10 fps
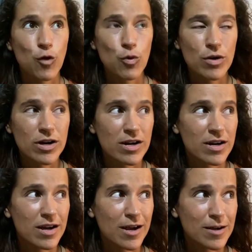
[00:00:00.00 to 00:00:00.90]

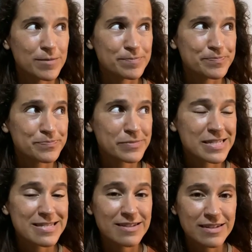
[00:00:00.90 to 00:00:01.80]
for um,
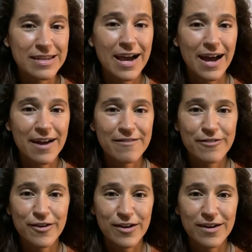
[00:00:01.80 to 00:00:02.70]
yeah,
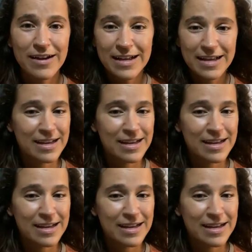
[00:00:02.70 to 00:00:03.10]
for